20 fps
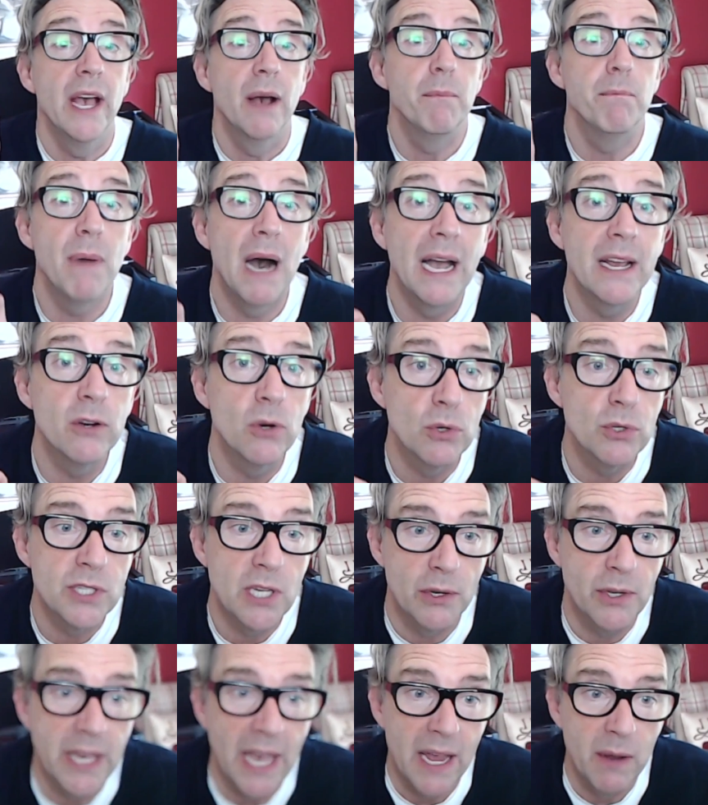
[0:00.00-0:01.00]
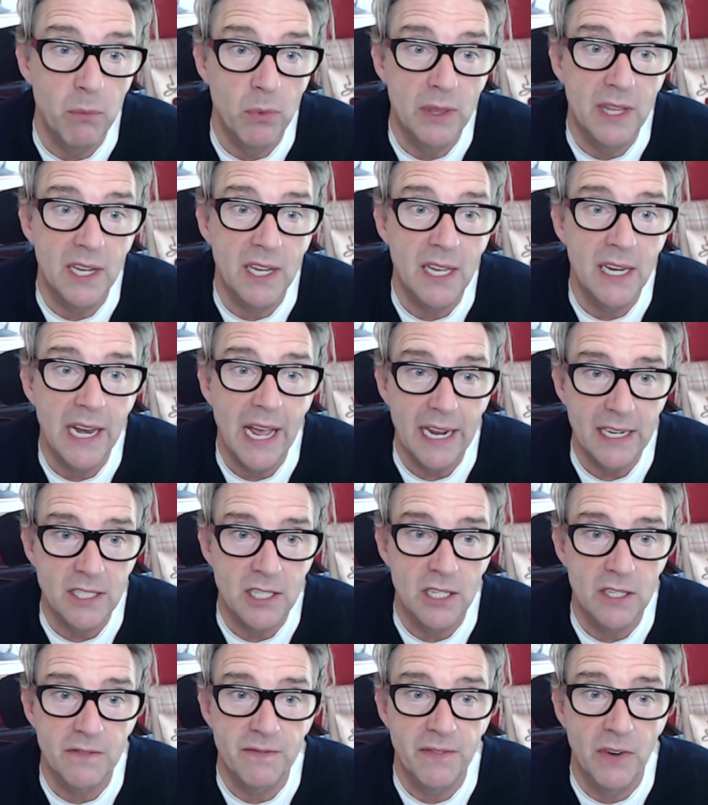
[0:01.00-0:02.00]
Mine also came with the
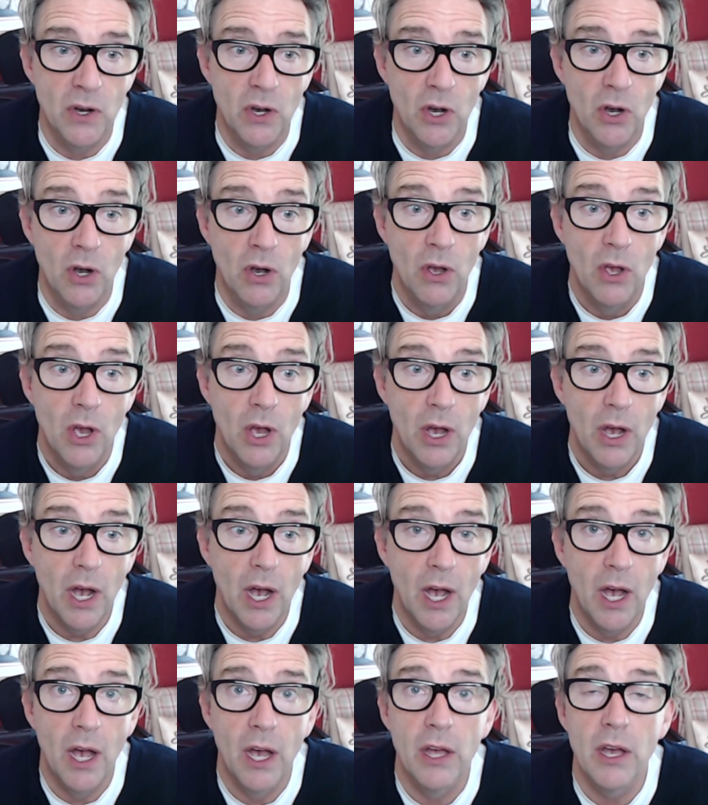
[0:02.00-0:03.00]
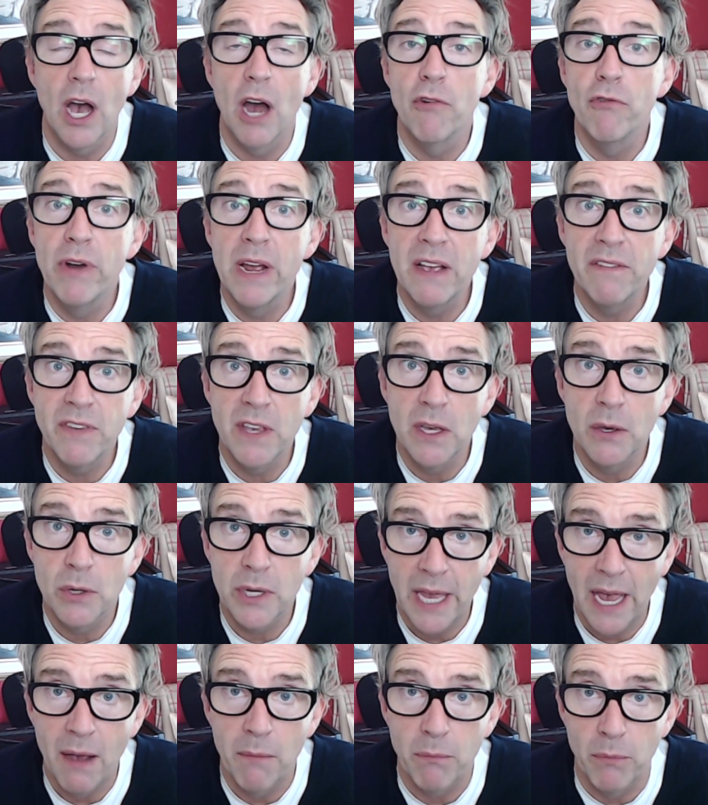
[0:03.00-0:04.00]
connectors for a rear view
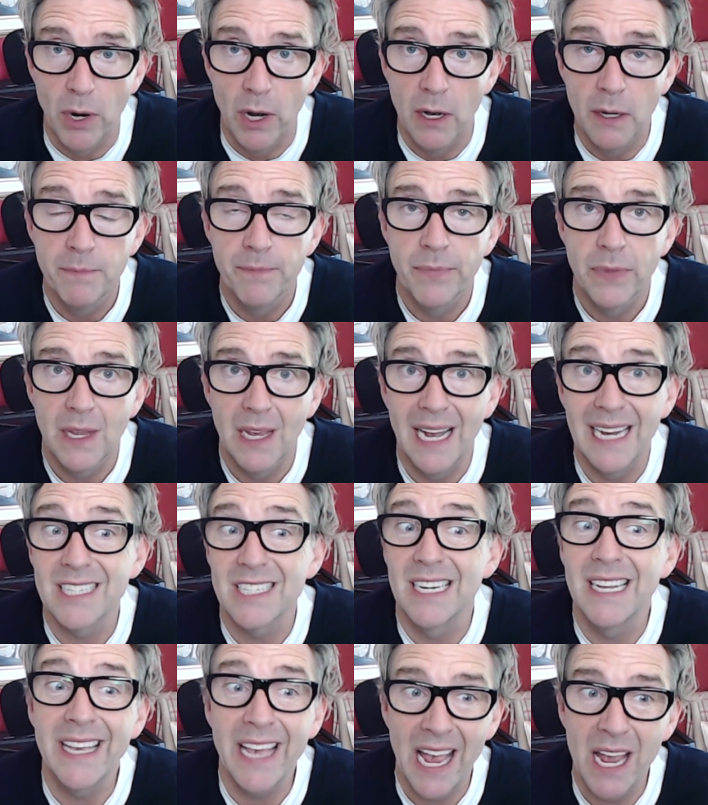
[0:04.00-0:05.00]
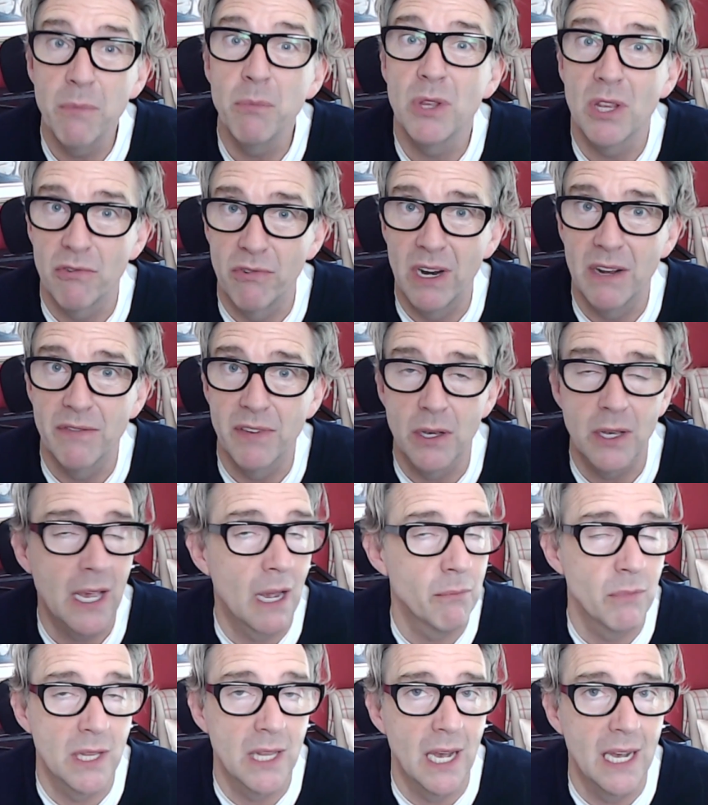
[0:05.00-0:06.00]
camera It actually came with a rear view
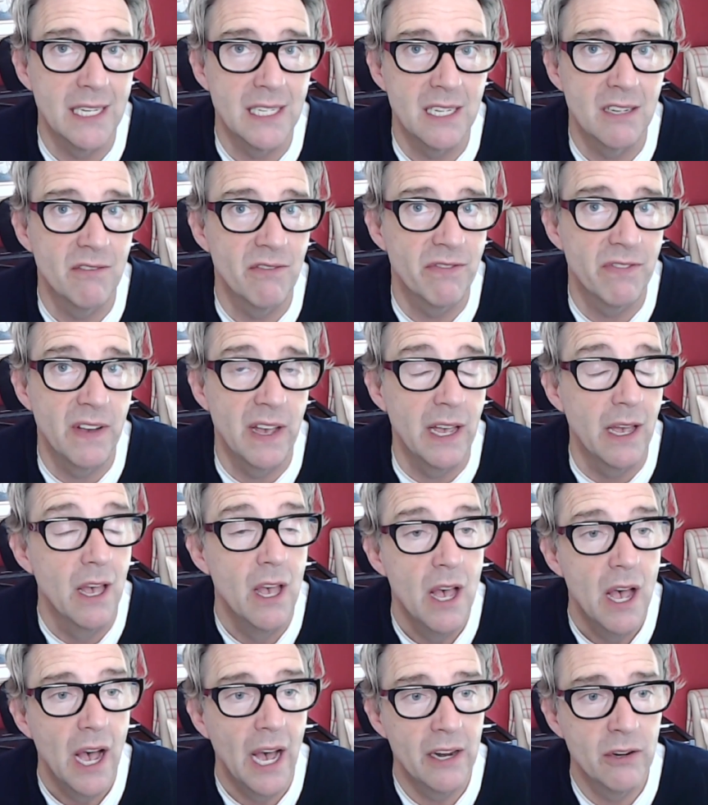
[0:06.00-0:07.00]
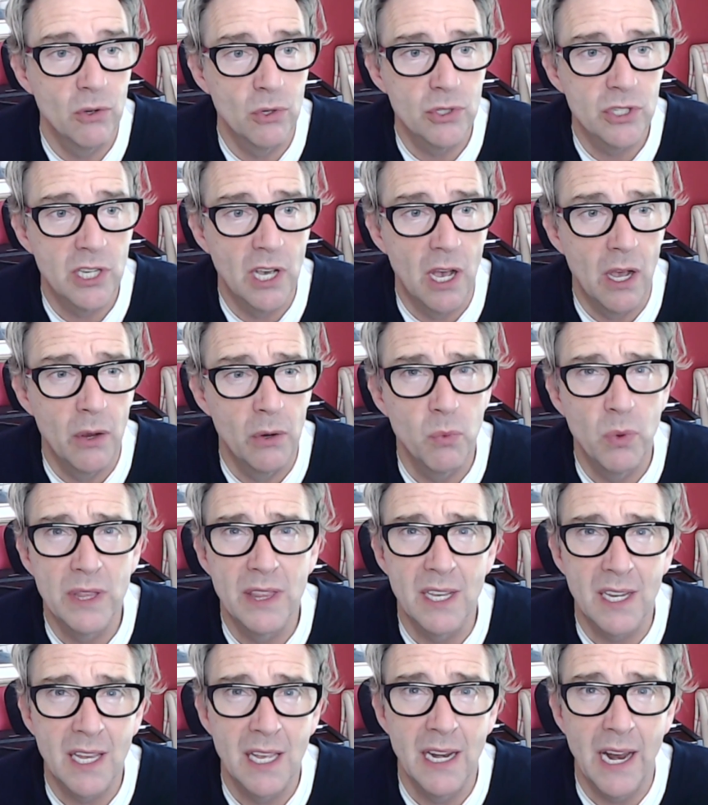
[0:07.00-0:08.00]
camera that I didn't fit, and also with
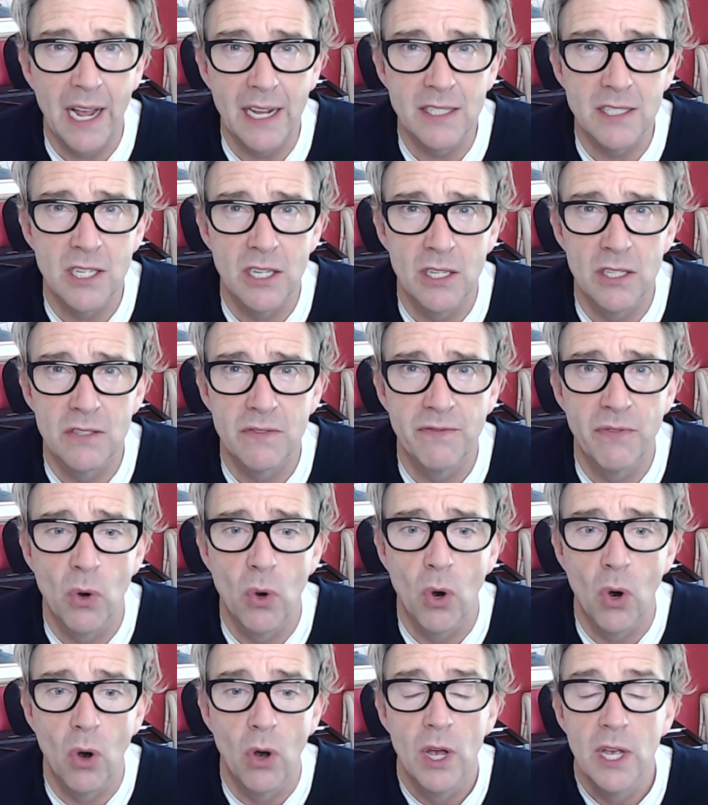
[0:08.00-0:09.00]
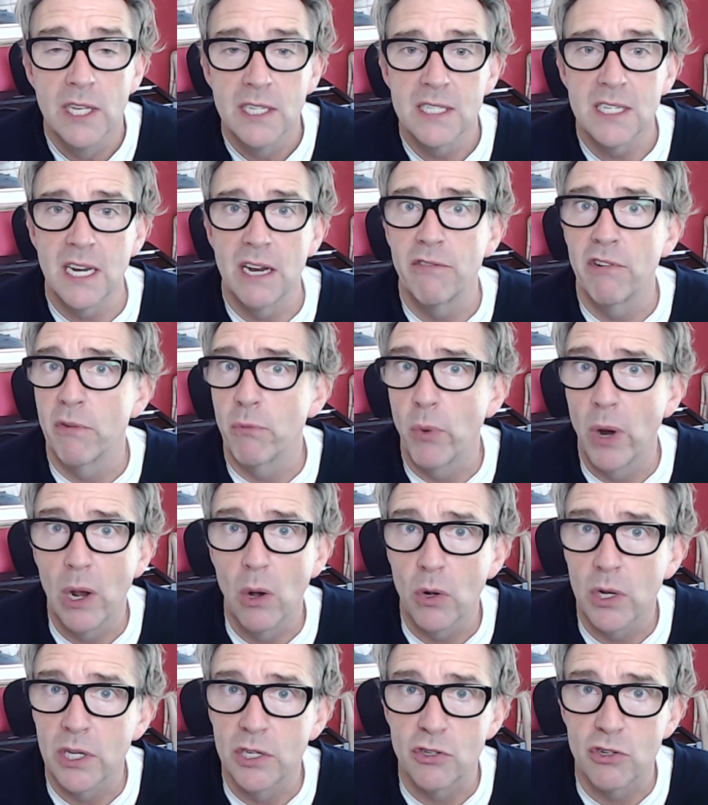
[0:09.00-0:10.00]
the connectors for steering
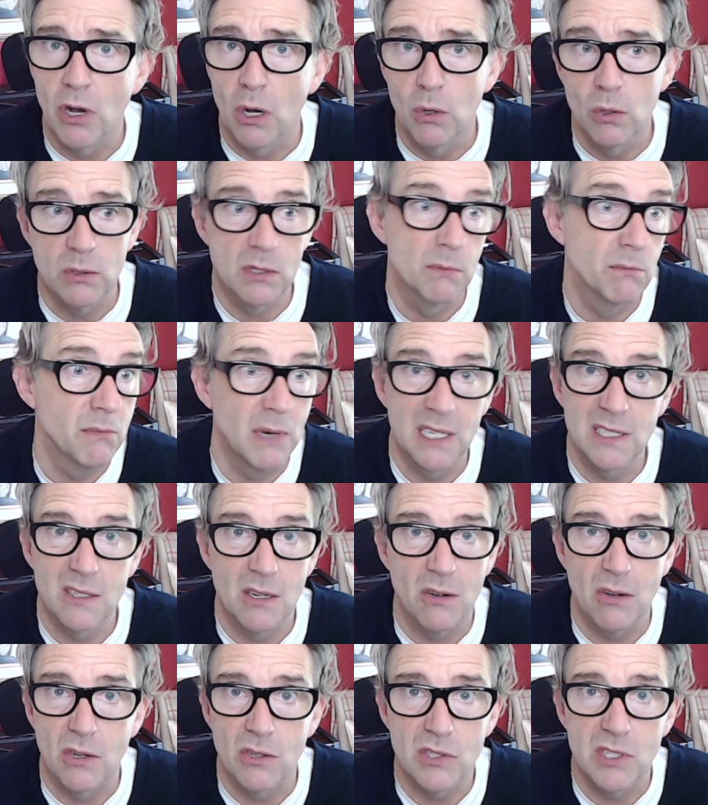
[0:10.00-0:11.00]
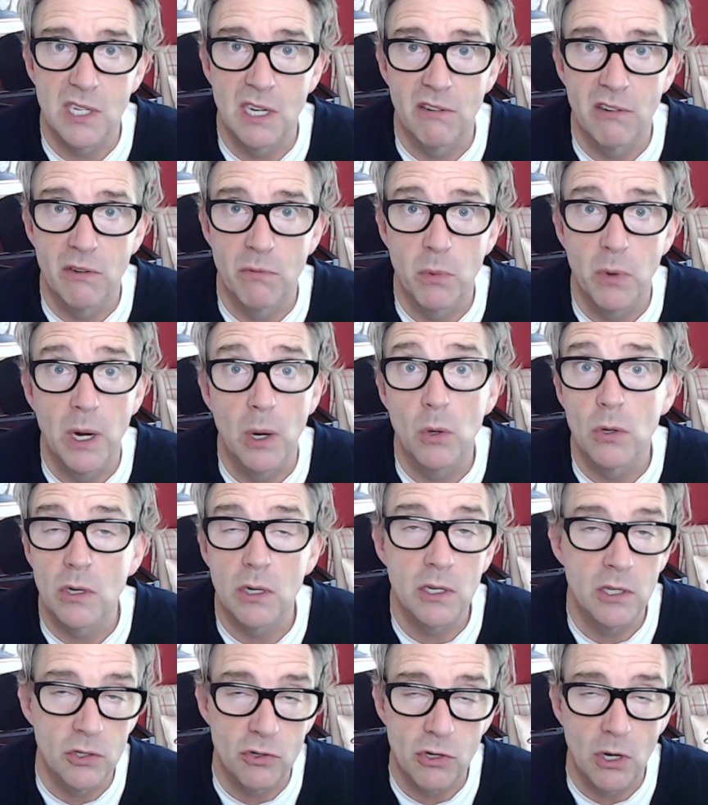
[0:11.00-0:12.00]
wheel controls. Mine's not got steering wheel
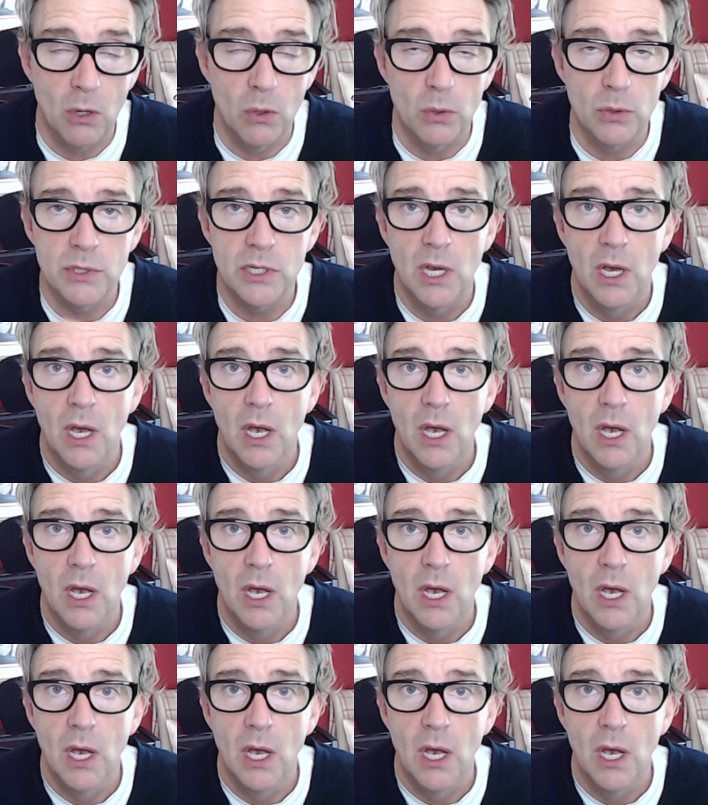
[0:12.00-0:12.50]
controls.